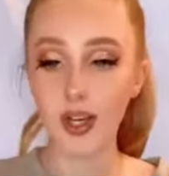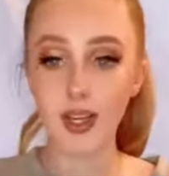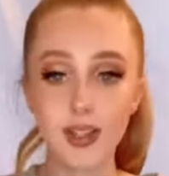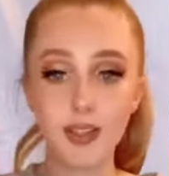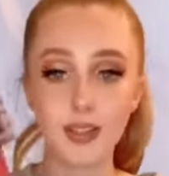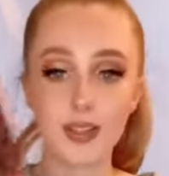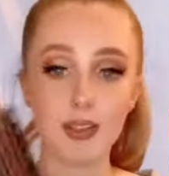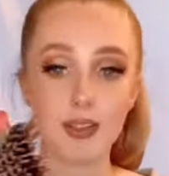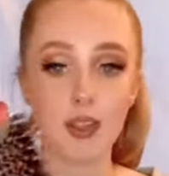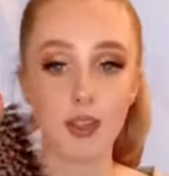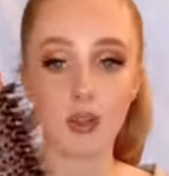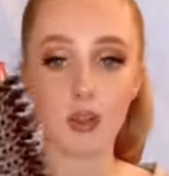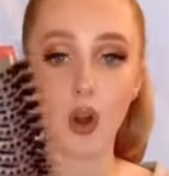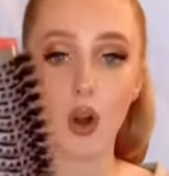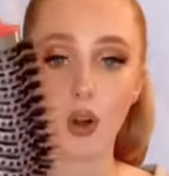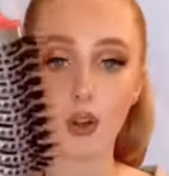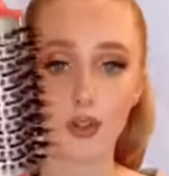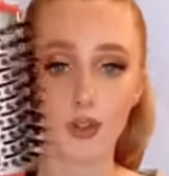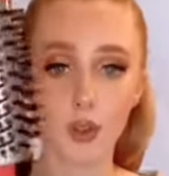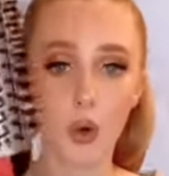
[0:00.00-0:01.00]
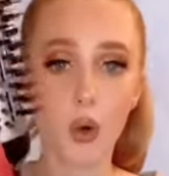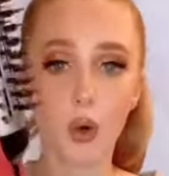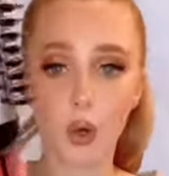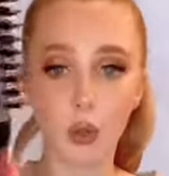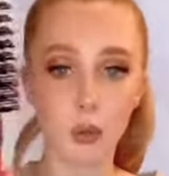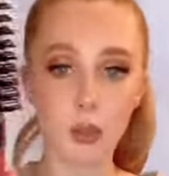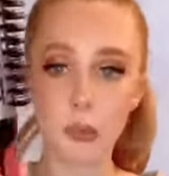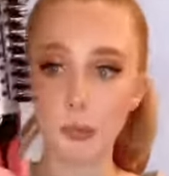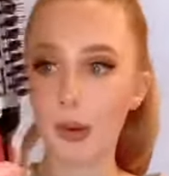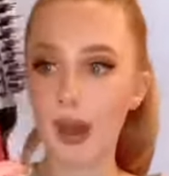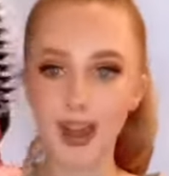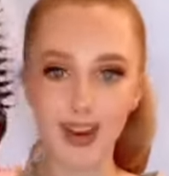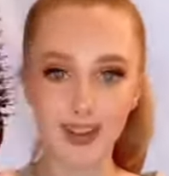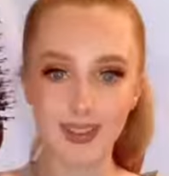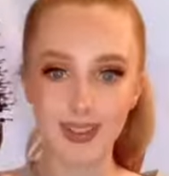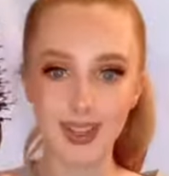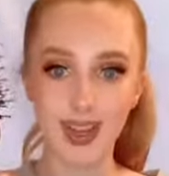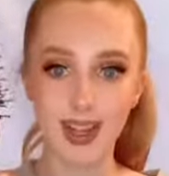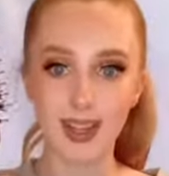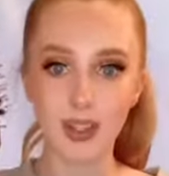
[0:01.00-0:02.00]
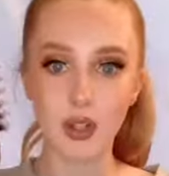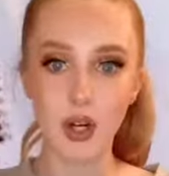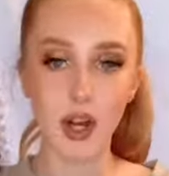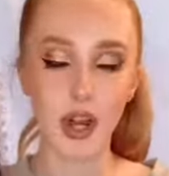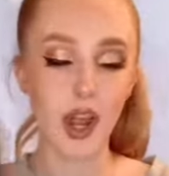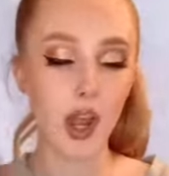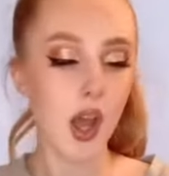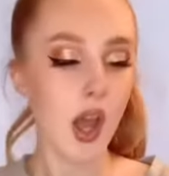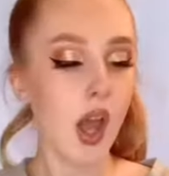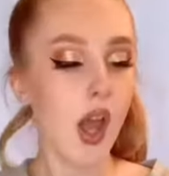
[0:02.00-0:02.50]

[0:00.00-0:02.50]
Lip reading: it's not as awkward to pack as a hairdryer,